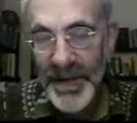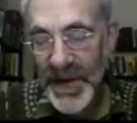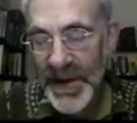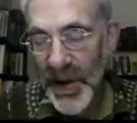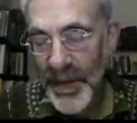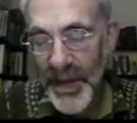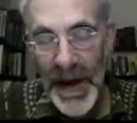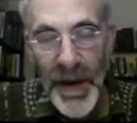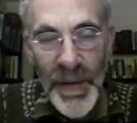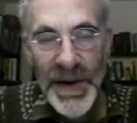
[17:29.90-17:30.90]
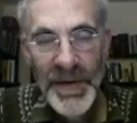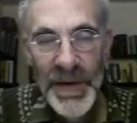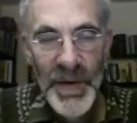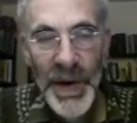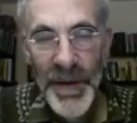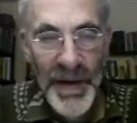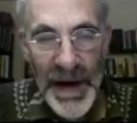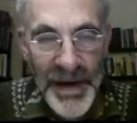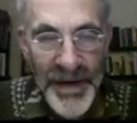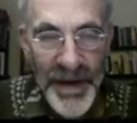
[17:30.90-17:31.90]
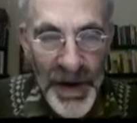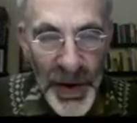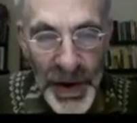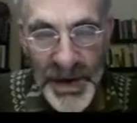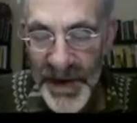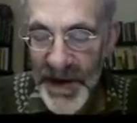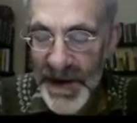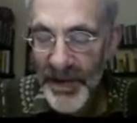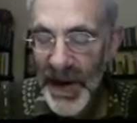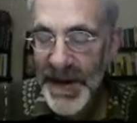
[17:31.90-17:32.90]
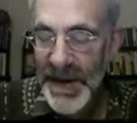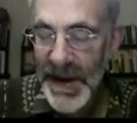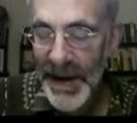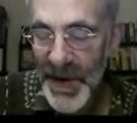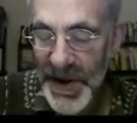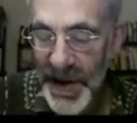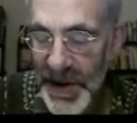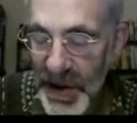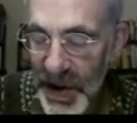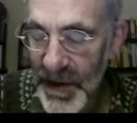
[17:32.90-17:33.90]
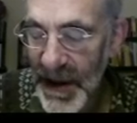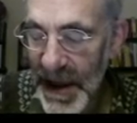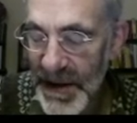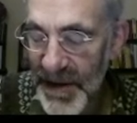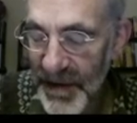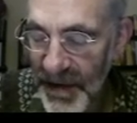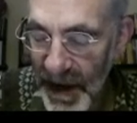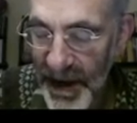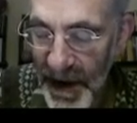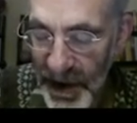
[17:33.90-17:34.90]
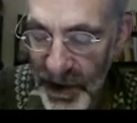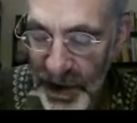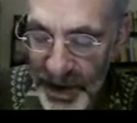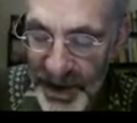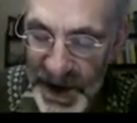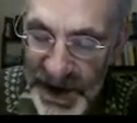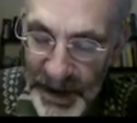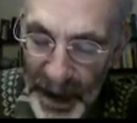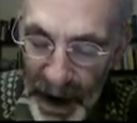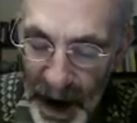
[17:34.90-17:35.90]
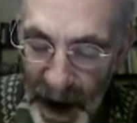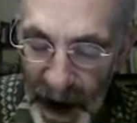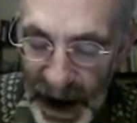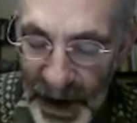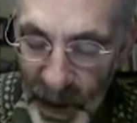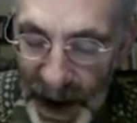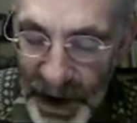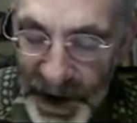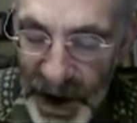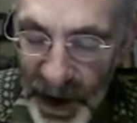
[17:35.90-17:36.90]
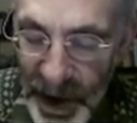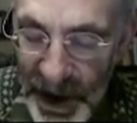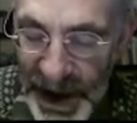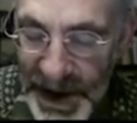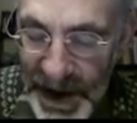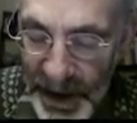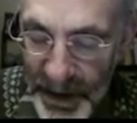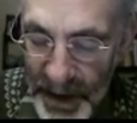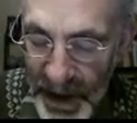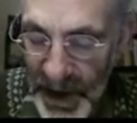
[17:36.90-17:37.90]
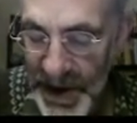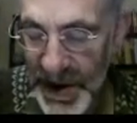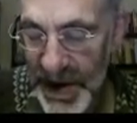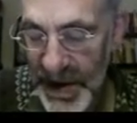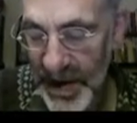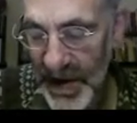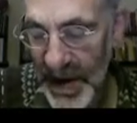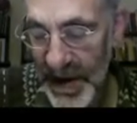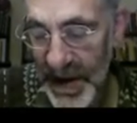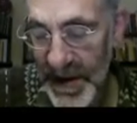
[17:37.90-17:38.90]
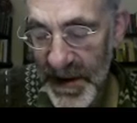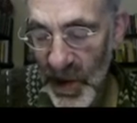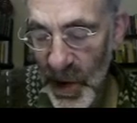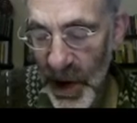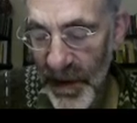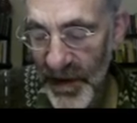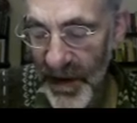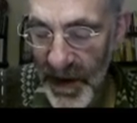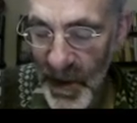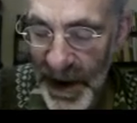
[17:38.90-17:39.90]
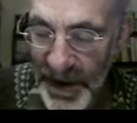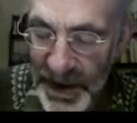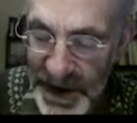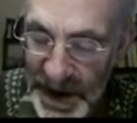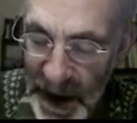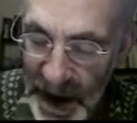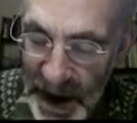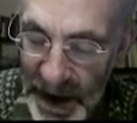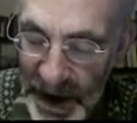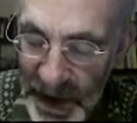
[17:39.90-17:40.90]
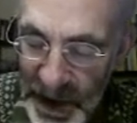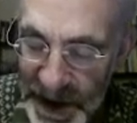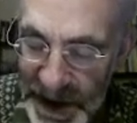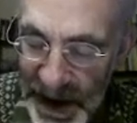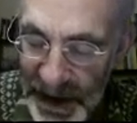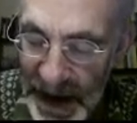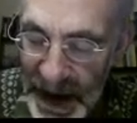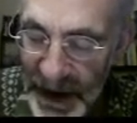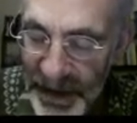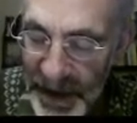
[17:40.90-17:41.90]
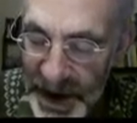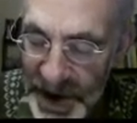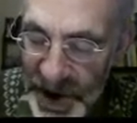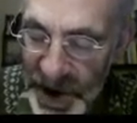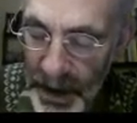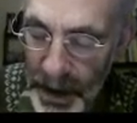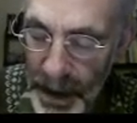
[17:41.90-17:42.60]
So Hilbert was working with infinite groups. For simplicity, I'm just going to do the case of finite groups. And the Reynolds operator, which is, this is a row for Reynolds, you just take the average